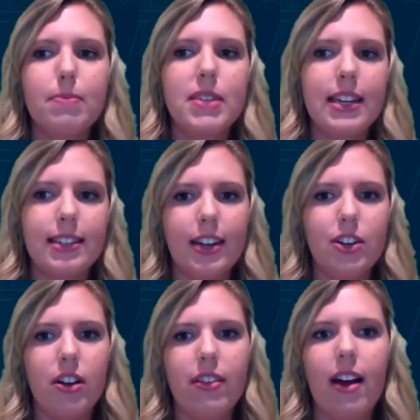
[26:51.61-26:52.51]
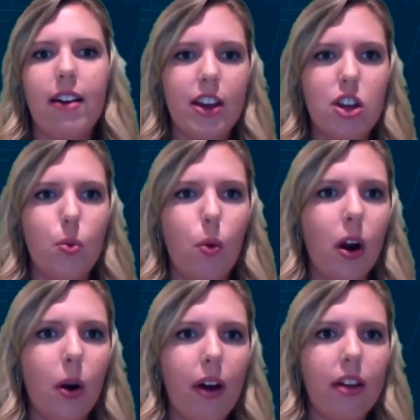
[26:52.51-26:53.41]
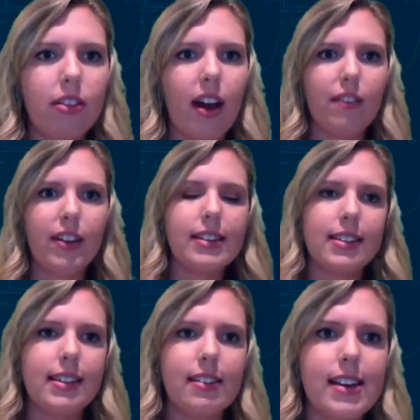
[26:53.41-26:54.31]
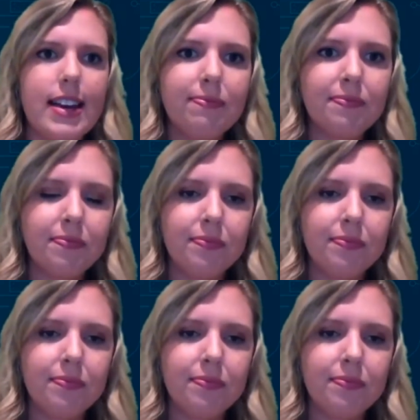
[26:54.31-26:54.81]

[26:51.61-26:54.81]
MD, et cetera, that, that you work with kind of consistently?